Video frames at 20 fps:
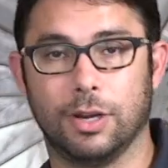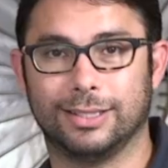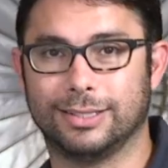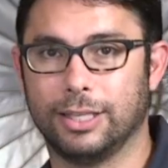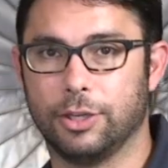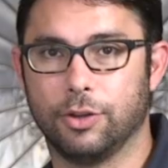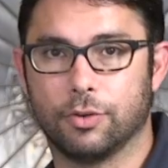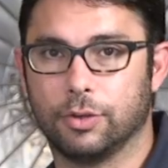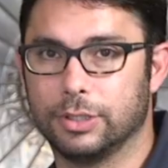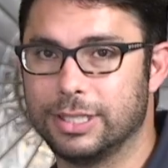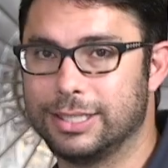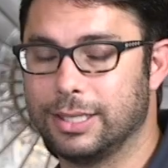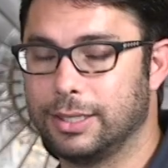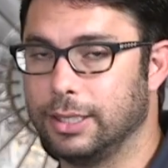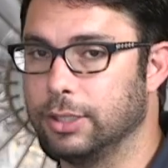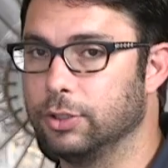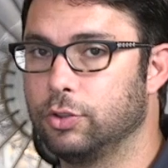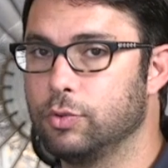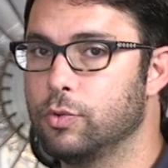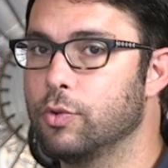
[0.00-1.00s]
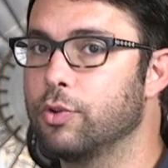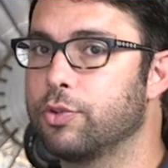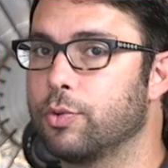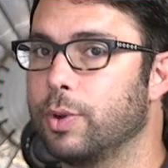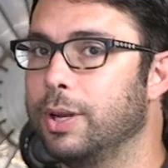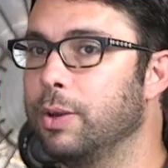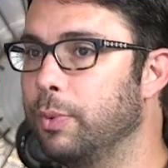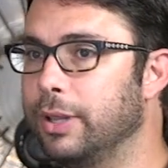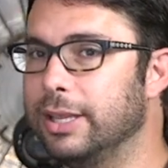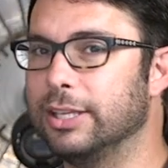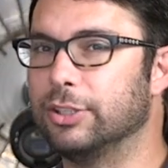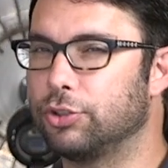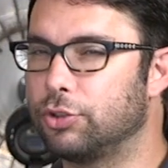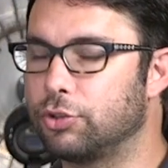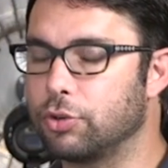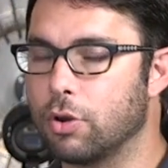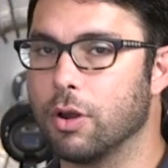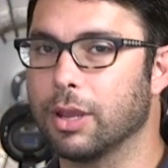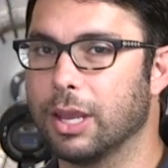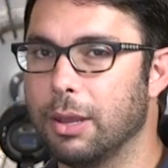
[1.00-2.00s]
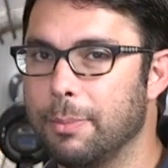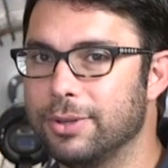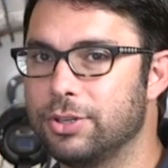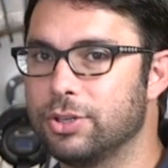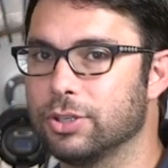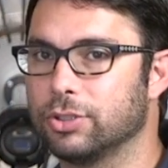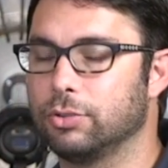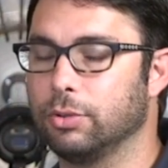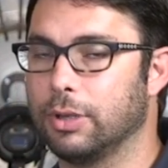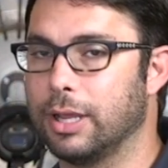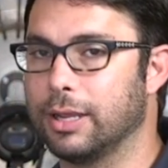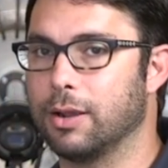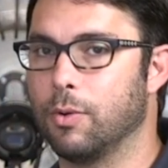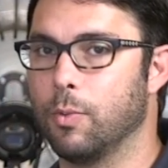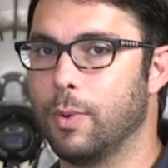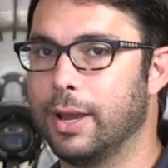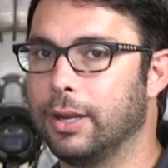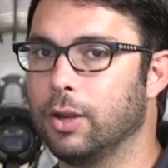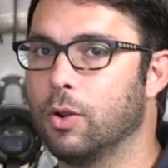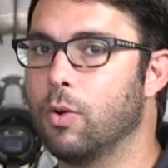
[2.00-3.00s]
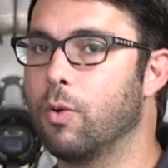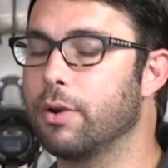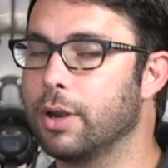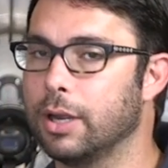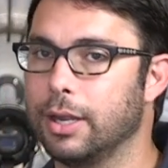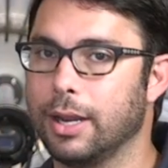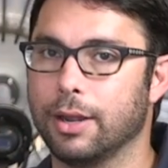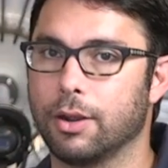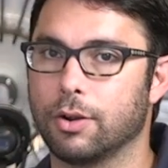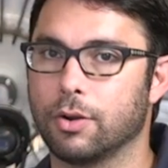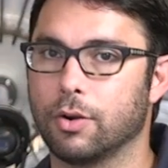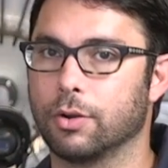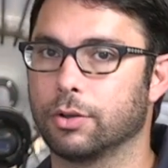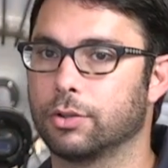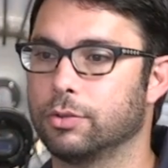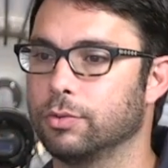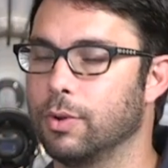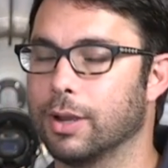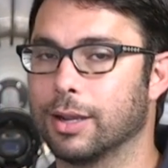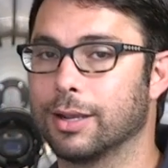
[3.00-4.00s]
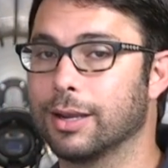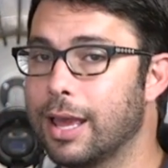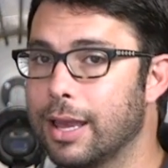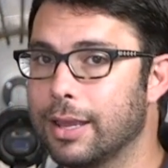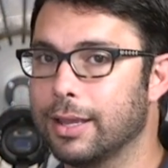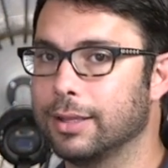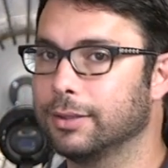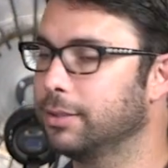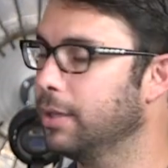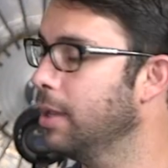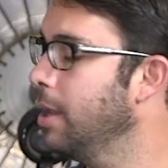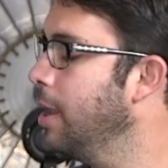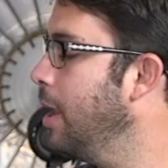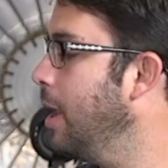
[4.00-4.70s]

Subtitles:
Let's say you're only sending 2 or 3 really strong images to like a wedding coordinator or to a client,